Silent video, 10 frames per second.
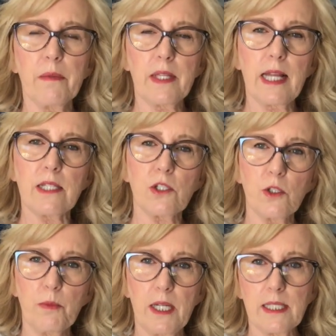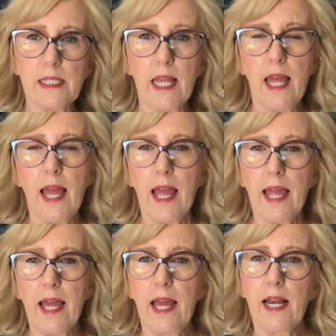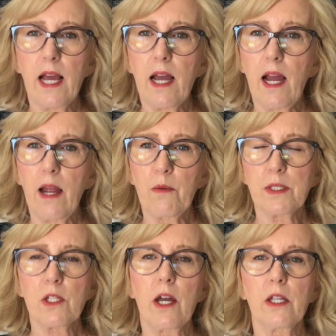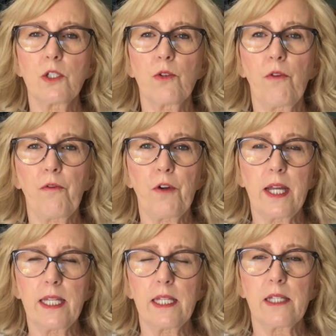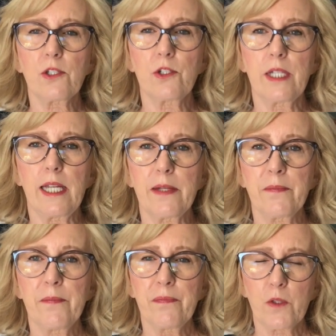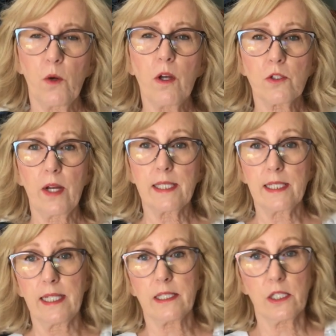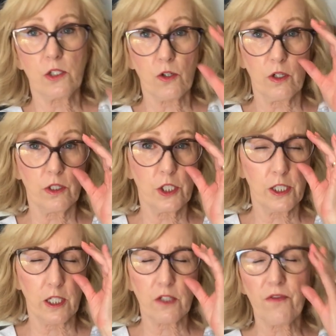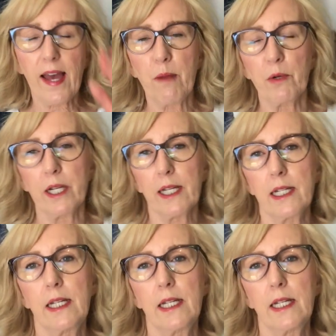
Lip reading: the last 2 months. And I was talking to a friend yesterday who also has an Etsy store. She sells fabric.